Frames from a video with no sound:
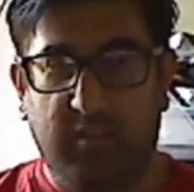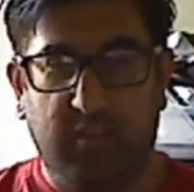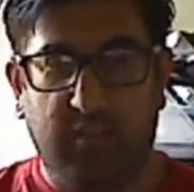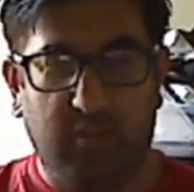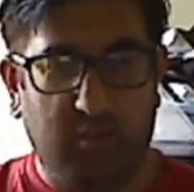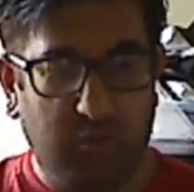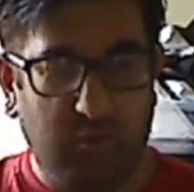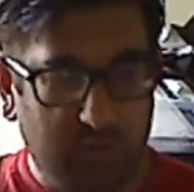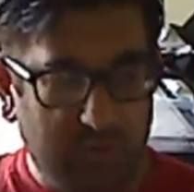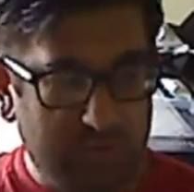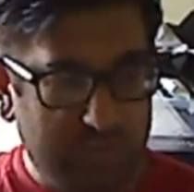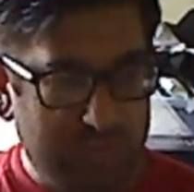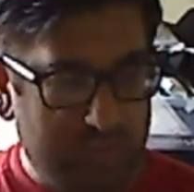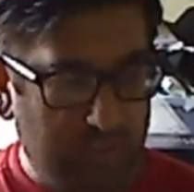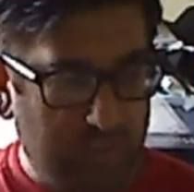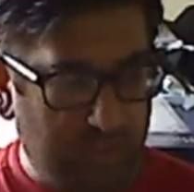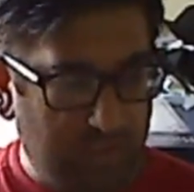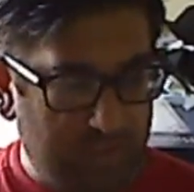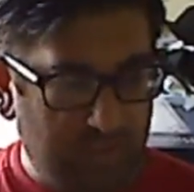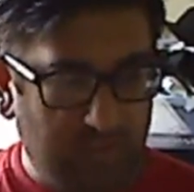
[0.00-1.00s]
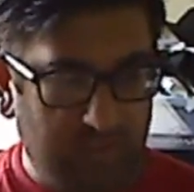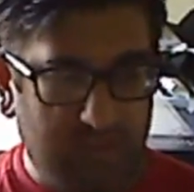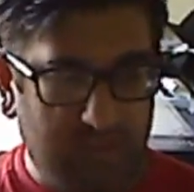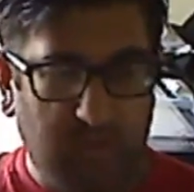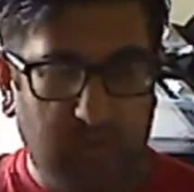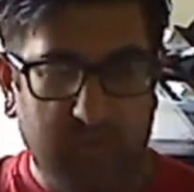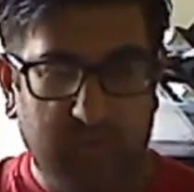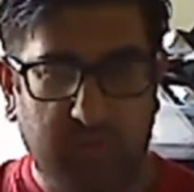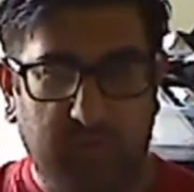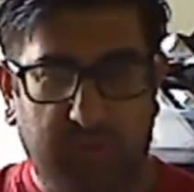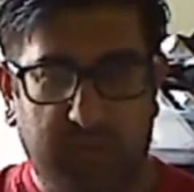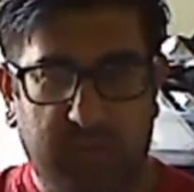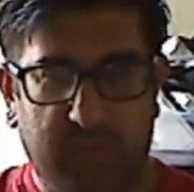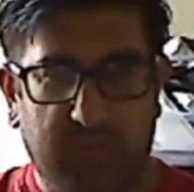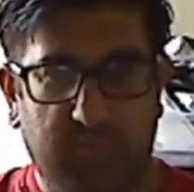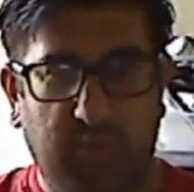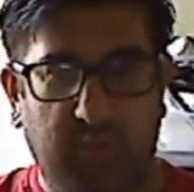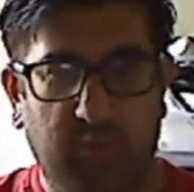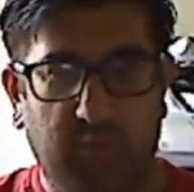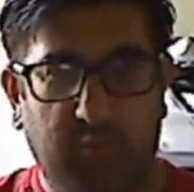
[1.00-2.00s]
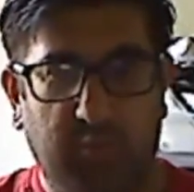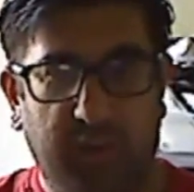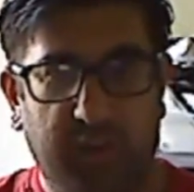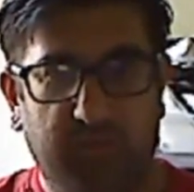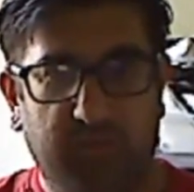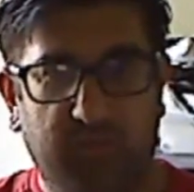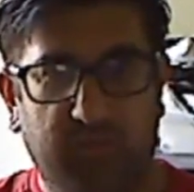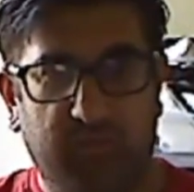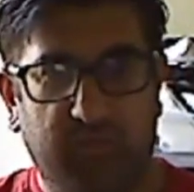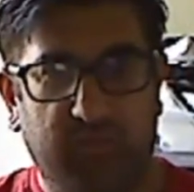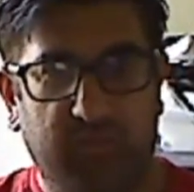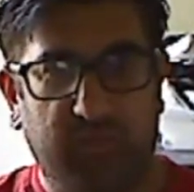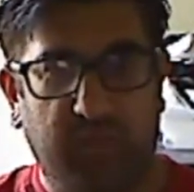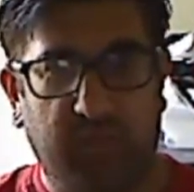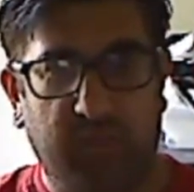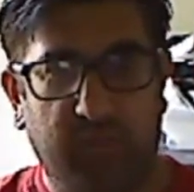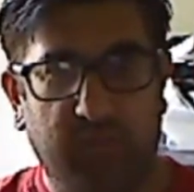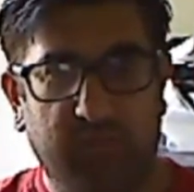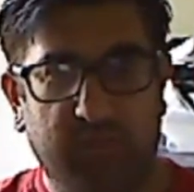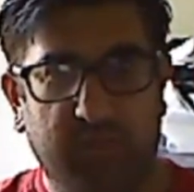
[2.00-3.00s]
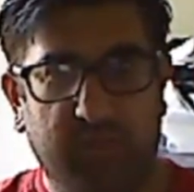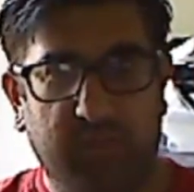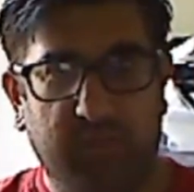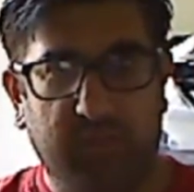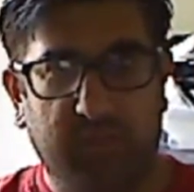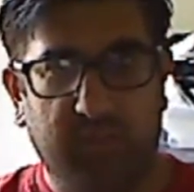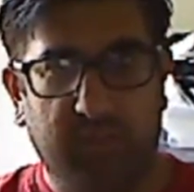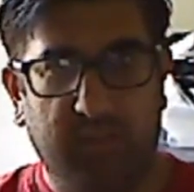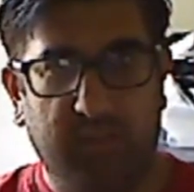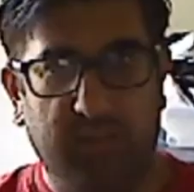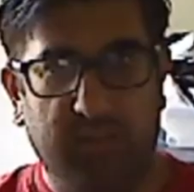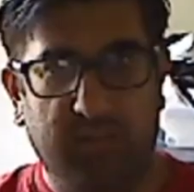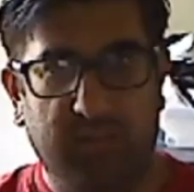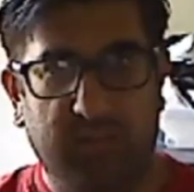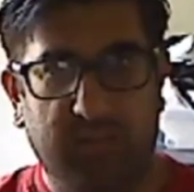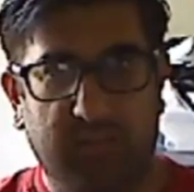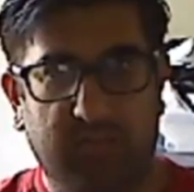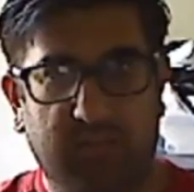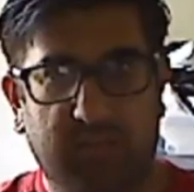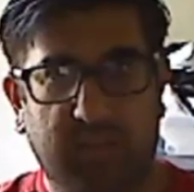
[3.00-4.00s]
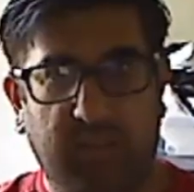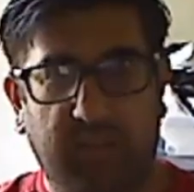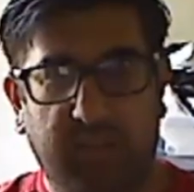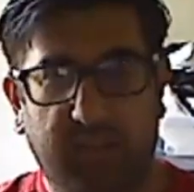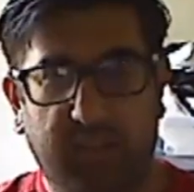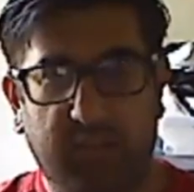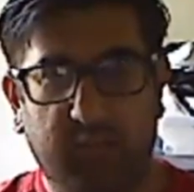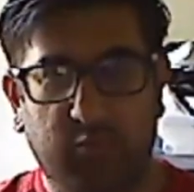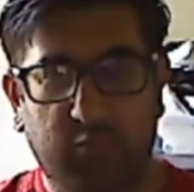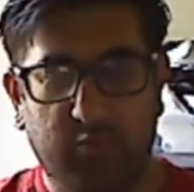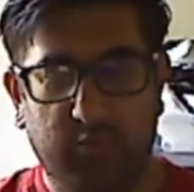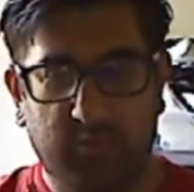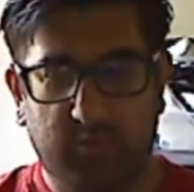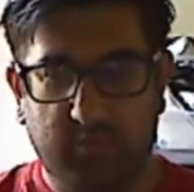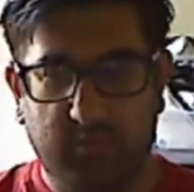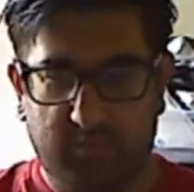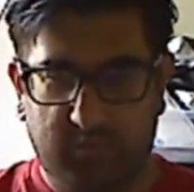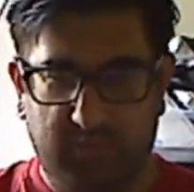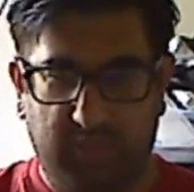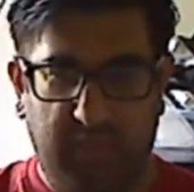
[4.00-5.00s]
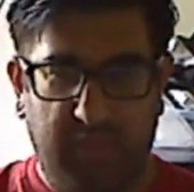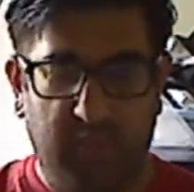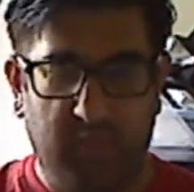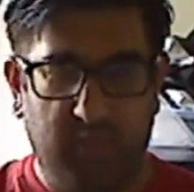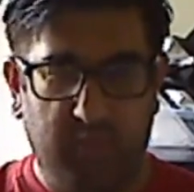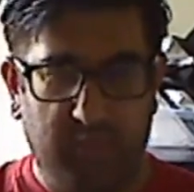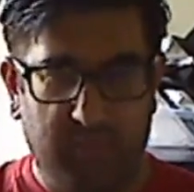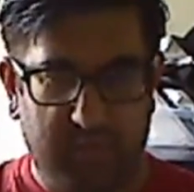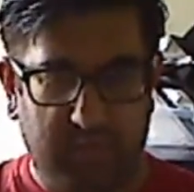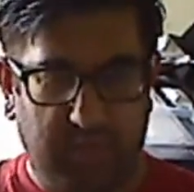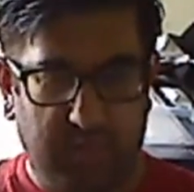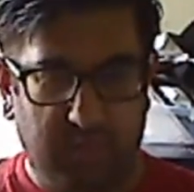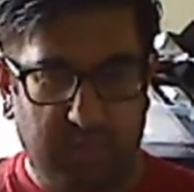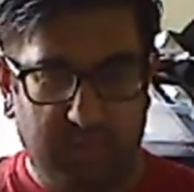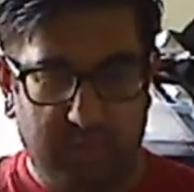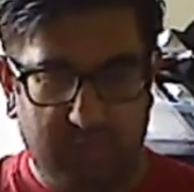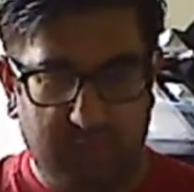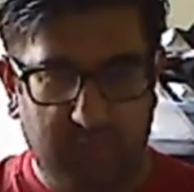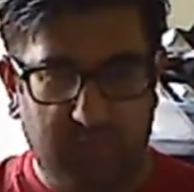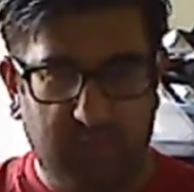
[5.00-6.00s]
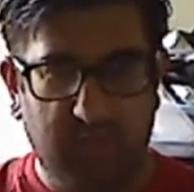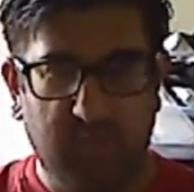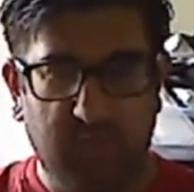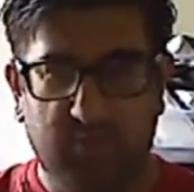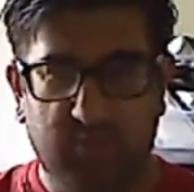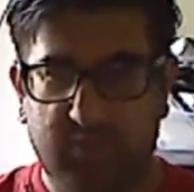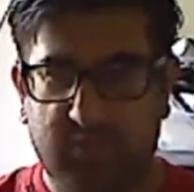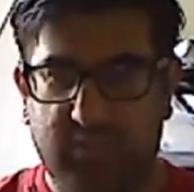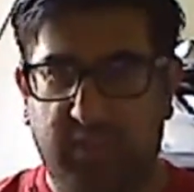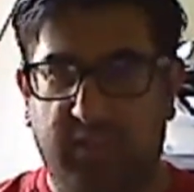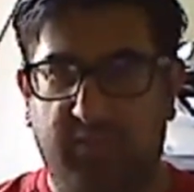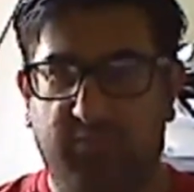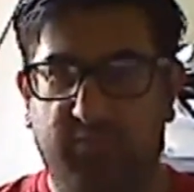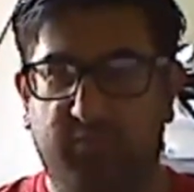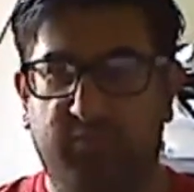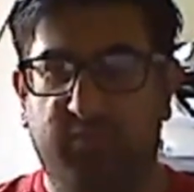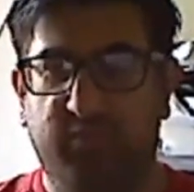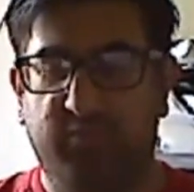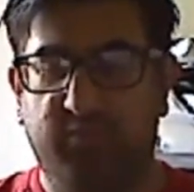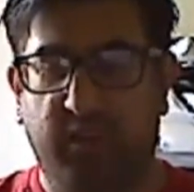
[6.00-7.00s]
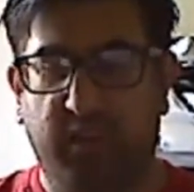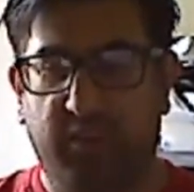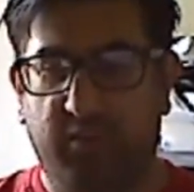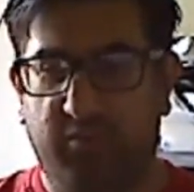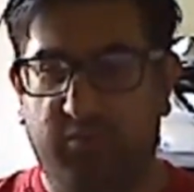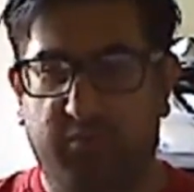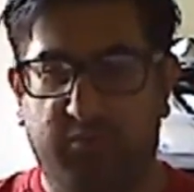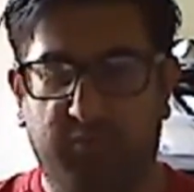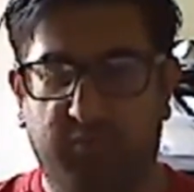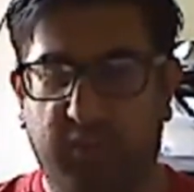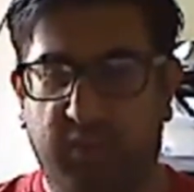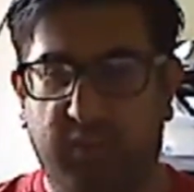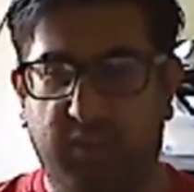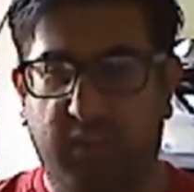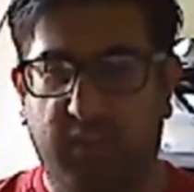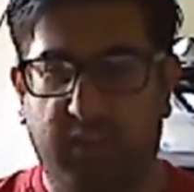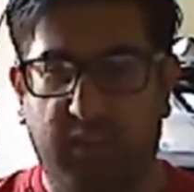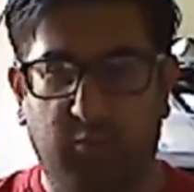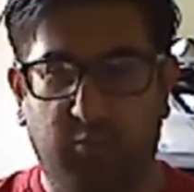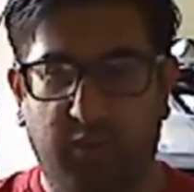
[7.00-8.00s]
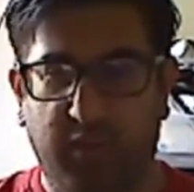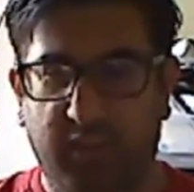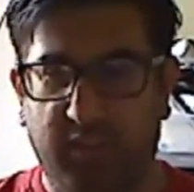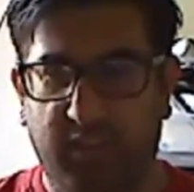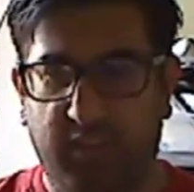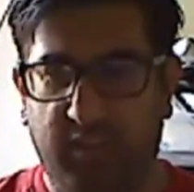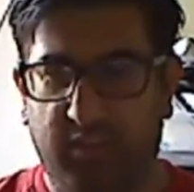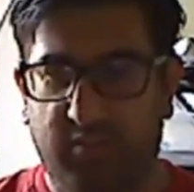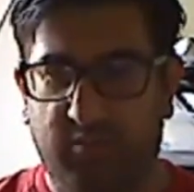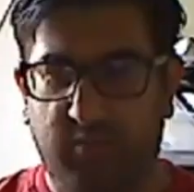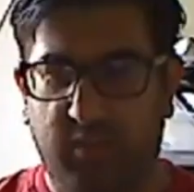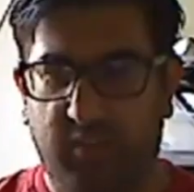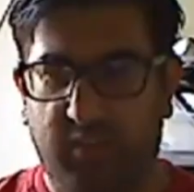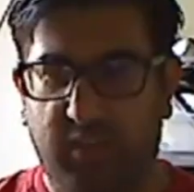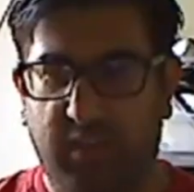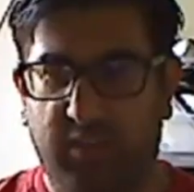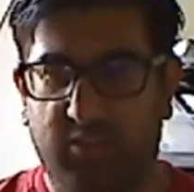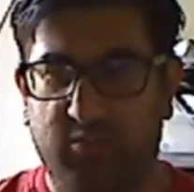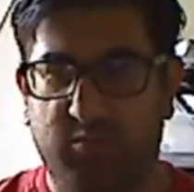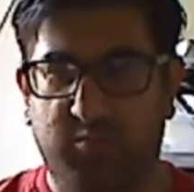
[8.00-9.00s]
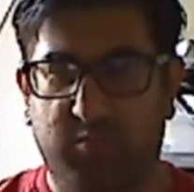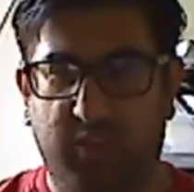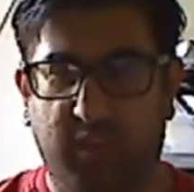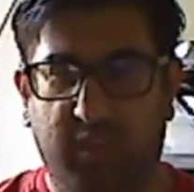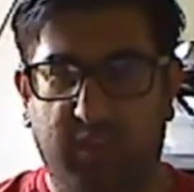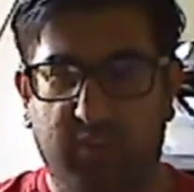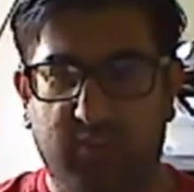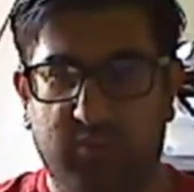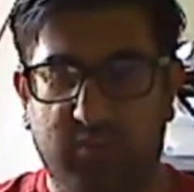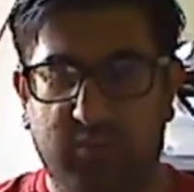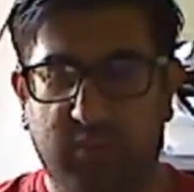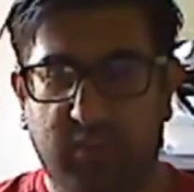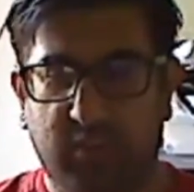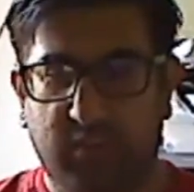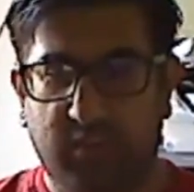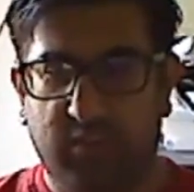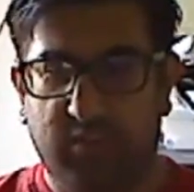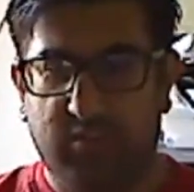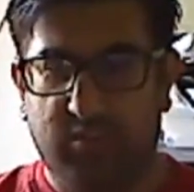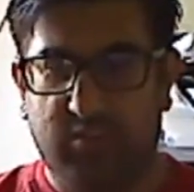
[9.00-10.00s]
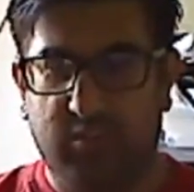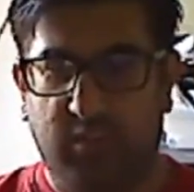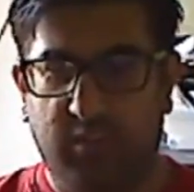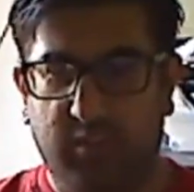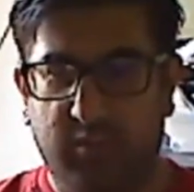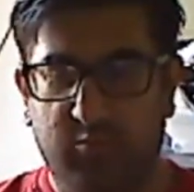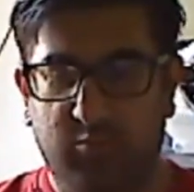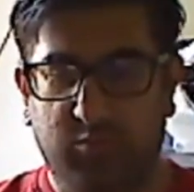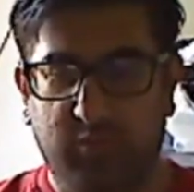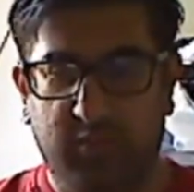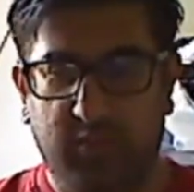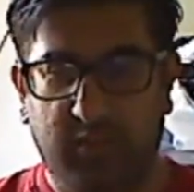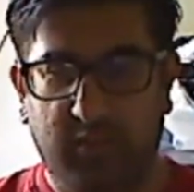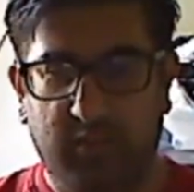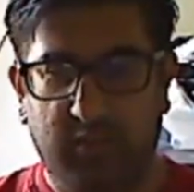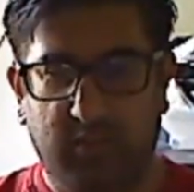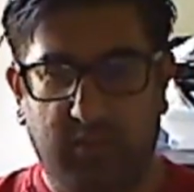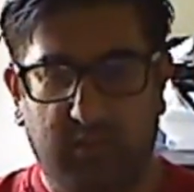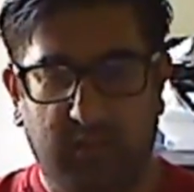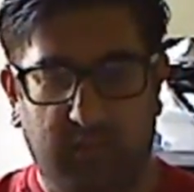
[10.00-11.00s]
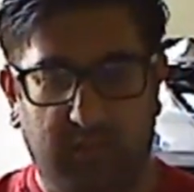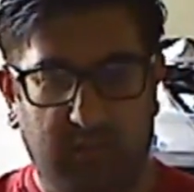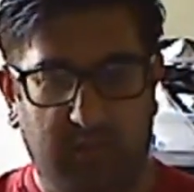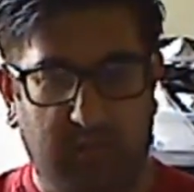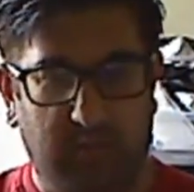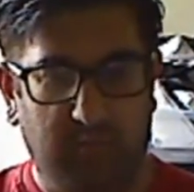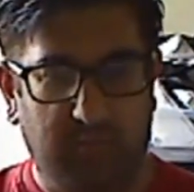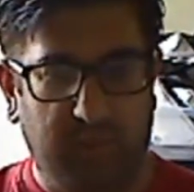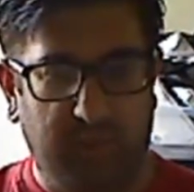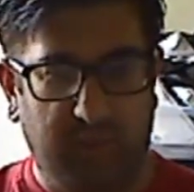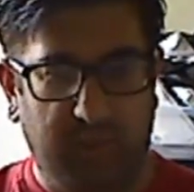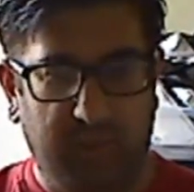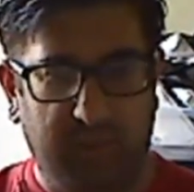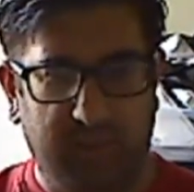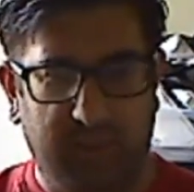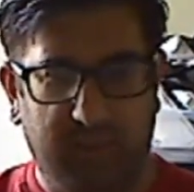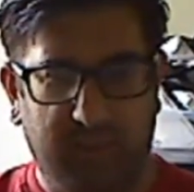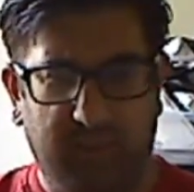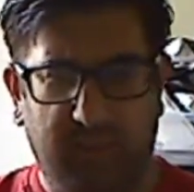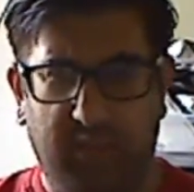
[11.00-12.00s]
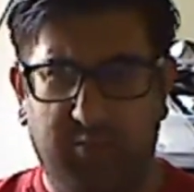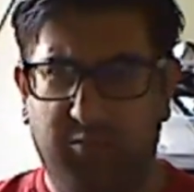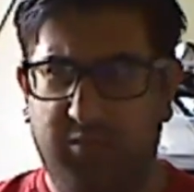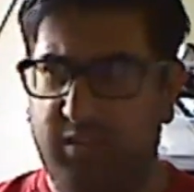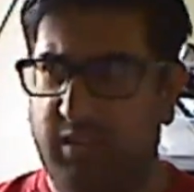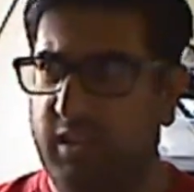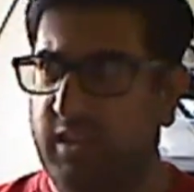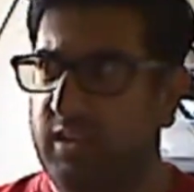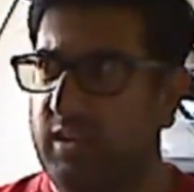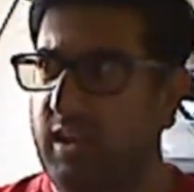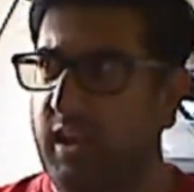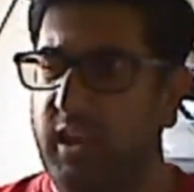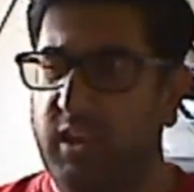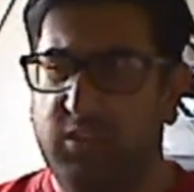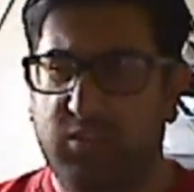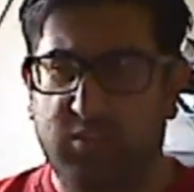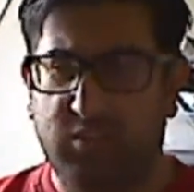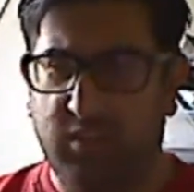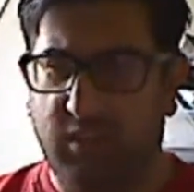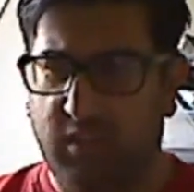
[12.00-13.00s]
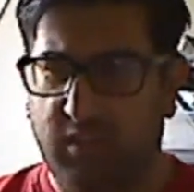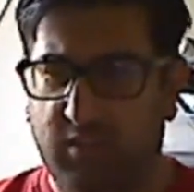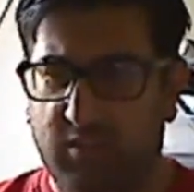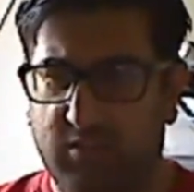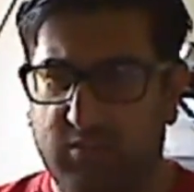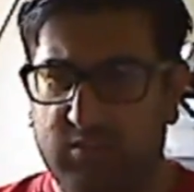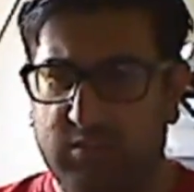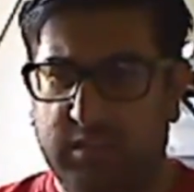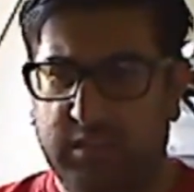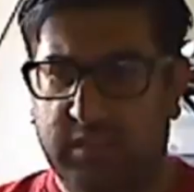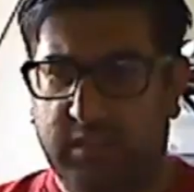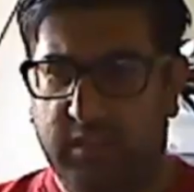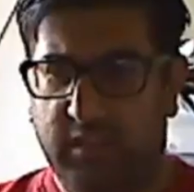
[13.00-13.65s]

the coolest thing, I think I told you about this, my wife found this dining room table. I mean, it's huge. It's like, I felt like it weighed like 1,000 pounds. Solid wood, and it came with like 8 chairs.